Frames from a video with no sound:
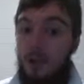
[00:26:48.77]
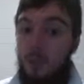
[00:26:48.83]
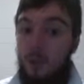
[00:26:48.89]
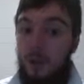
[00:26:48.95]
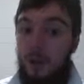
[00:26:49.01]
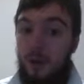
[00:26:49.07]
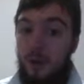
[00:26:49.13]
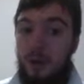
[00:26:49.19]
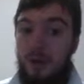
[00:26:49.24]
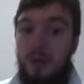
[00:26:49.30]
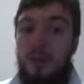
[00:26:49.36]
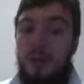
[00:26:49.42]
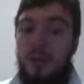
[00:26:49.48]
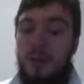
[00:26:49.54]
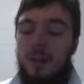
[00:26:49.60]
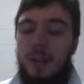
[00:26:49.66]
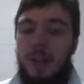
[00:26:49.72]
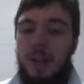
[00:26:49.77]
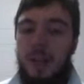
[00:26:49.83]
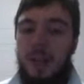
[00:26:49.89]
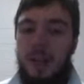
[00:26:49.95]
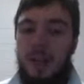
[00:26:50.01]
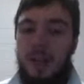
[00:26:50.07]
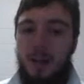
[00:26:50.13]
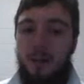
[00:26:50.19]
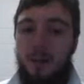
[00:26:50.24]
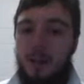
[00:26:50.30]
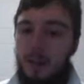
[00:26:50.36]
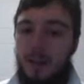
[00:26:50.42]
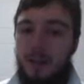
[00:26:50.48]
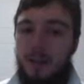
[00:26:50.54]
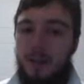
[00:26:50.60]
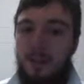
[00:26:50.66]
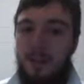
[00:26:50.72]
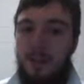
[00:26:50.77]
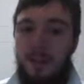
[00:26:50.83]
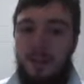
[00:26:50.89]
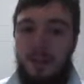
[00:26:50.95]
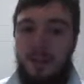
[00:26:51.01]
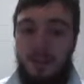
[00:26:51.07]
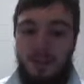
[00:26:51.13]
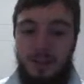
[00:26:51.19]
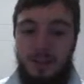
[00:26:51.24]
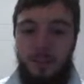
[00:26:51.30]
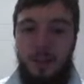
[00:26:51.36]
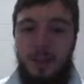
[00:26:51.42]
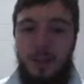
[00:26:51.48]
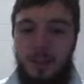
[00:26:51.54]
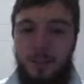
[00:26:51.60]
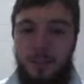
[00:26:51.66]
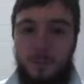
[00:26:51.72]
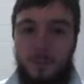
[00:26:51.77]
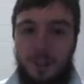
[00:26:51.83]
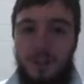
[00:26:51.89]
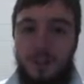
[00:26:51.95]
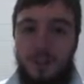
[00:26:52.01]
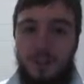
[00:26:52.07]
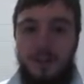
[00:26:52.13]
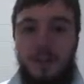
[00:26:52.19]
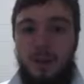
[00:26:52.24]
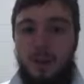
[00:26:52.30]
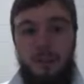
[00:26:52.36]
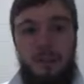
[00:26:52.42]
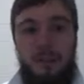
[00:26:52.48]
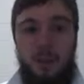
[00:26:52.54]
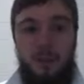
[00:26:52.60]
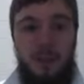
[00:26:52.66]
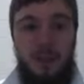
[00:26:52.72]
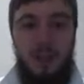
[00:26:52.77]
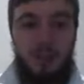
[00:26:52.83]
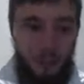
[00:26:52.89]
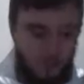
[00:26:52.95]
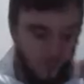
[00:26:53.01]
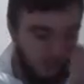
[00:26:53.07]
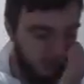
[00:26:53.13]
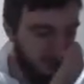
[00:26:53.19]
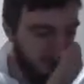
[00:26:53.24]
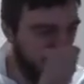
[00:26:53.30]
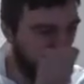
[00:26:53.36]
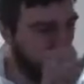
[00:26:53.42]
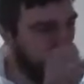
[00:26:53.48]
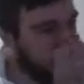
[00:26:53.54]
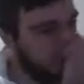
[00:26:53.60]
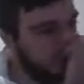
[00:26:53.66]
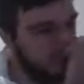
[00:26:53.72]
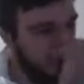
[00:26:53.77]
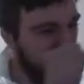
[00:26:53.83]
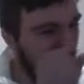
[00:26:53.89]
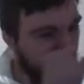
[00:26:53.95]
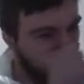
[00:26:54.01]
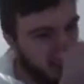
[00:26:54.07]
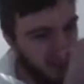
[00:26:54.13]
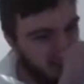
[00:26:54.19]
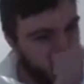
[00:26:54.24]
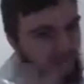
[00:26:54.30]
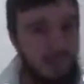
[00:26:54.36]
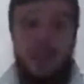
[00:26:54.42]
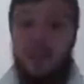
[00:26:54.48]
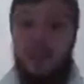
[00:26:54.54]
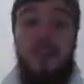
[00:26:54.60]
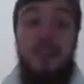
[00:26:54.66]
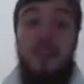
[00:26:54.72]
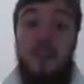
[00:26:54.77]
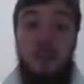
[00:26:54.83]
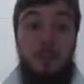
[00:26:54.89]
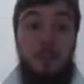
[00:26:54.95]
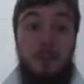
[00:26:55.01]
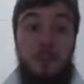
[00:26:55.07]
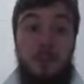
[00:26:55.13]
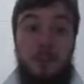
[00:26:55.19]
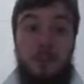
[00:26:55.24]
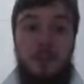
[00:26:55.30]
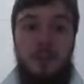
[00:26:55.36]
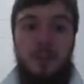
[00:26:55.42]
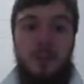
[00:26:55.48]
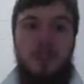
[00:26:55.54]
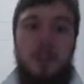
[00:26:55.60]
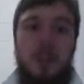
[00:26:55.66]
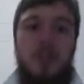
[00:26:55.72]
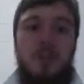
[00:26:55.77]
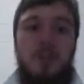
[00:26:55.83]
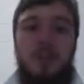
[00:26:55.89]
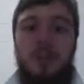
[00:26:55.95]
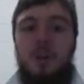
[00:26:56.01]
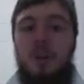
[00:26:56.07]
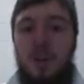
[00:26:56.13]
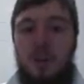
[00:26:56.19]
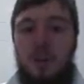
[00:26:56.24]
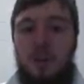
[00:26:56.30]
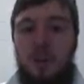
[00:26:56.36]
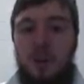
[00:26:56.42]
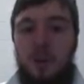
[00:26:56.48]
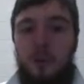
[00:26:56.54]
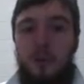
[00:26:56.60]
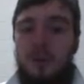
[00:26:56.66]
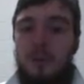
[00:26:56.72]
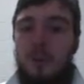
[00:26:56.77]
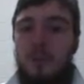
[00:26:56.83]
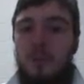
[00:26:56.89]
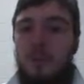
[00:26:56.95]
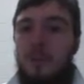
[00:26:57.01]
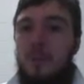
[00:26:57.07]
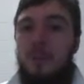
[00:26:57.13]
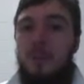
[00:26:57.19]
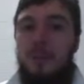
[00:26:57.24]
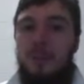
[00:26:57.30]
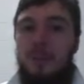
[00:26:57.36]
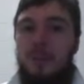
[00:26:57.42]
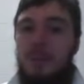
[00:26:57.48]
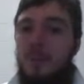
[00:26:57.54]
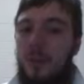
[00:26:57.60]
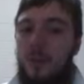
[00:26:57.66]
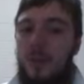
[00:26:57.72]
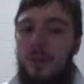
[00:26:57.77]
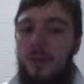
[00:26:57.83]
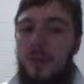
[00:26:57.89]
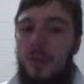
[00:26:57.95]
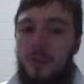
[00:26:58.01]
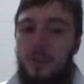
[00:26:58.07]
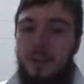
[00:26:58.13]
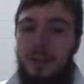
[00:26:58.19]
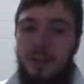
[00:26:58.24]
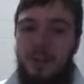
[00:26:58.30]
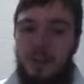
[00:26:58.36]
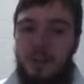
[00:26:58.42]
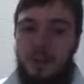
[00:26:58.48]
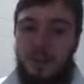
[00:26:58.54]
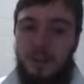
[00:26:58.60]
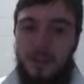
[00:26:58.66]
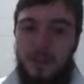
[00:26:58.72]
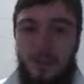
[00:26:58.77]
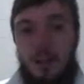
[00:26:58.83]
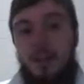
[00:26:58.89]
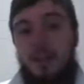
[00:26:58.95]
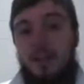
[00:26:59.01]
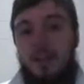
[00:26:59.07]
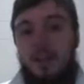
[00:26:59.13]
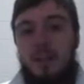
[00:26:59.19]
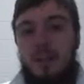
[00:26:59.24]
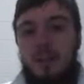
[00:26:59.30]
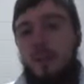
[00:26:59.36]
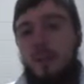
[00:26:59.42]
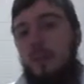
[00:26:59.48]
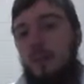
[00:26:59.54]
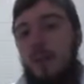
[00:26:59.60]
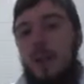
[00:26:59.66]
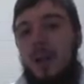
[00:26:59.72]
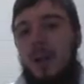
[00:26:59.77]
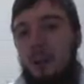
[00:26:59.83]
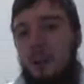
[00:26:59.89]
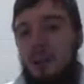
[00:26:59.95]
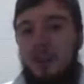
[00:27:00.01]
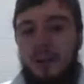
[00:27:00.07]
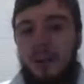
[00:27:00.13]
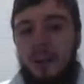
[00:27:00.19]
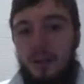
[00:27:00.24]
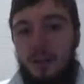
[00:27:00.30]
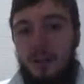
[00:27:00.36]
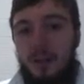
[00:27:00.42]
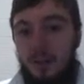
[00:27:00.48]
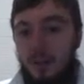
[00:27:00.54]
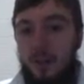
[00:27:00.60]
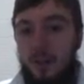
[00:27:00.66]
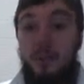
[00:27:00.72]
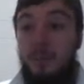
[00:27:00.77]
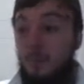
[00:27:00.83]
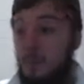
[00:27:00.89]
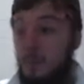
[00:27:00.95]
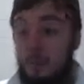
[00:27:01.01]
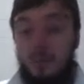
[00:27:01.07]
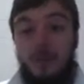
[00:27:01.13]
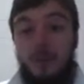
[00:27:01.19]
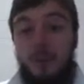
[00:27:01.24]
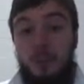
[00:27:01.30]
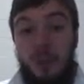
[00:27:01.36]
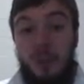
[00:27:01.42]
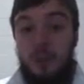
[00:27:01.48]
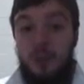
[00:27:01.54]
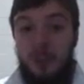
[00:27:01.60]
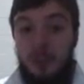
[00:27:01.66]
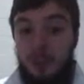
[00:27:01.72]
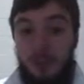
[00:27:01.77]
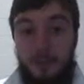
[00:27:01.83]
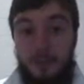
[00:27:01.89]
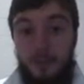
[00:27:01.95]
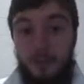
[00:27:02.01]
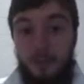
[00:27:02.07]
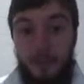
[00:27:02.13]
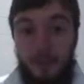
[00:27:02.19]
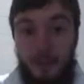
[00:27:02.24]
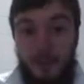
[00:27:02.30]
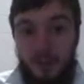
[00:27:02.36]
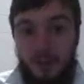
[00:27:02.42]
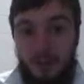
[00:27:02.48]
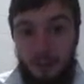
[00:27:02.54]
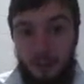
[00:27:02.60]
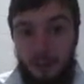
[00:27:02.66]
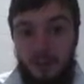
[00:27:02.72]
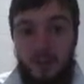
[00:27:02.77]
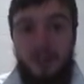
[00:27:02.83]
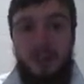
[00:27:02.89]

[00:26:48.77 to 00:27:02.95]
where is it? And I would like to see if I can find it. If somebody found it, I'd like to see a picture. We don't have proof, but proof is something that we definitely need. The reason why, like I said, the reasons why I believe it's possible